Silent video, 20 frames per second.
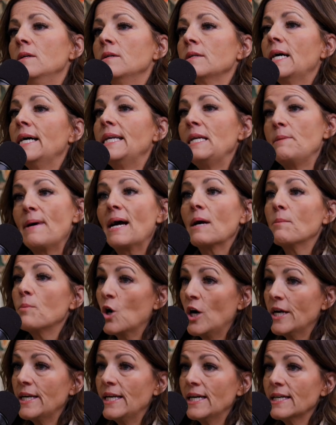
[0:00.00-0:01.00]
cutting back
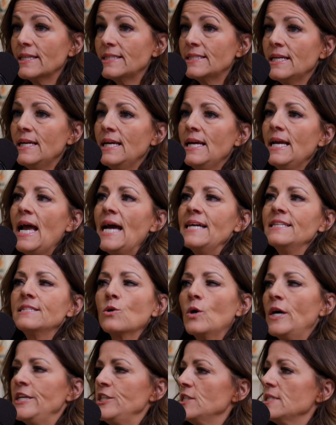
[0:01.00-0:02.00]
product. And
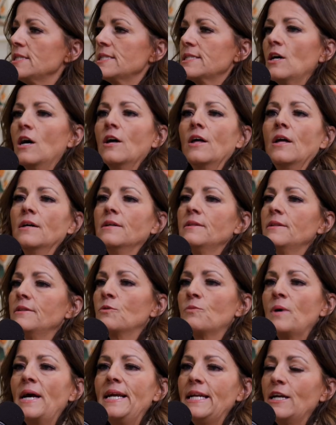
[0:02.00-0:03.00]
so I just saw
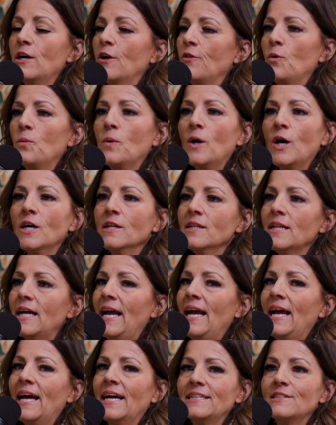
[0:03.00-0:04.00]
the writing on the wall
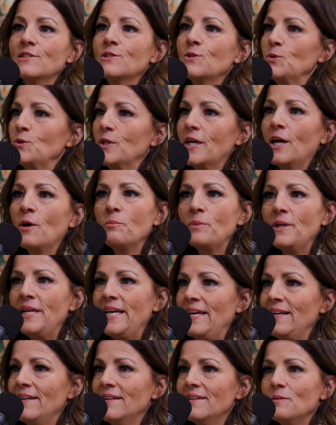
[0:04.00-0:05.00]
and sold the
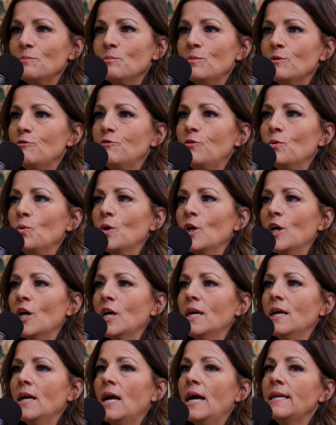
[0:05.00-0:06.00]
company
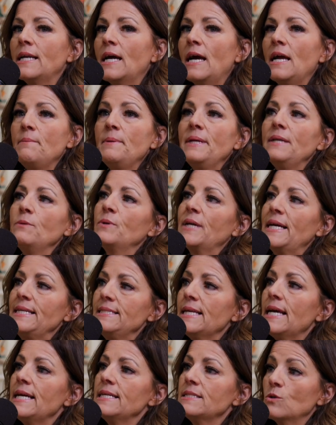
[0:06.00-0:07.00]
before. And when I
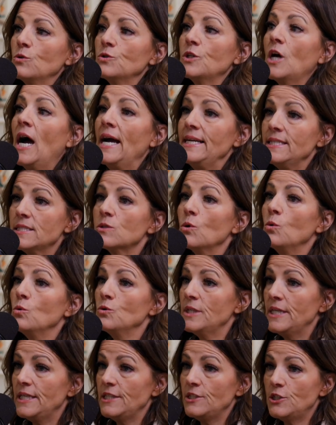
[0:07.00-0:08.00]
say I
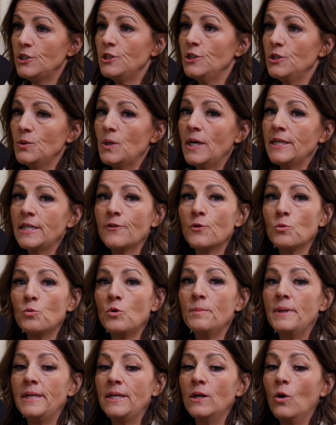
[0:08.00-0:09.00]
sold it to another
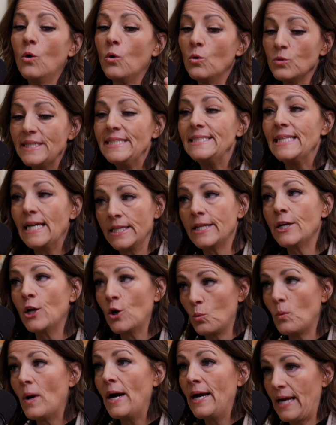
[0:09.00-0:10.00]
woman, wholly telling
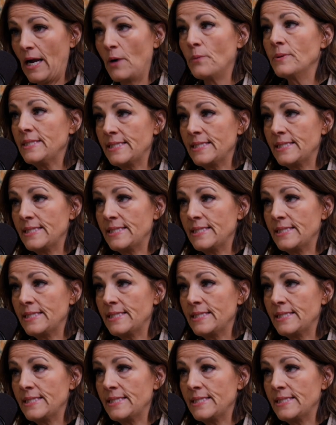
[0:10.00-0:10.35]
her why I was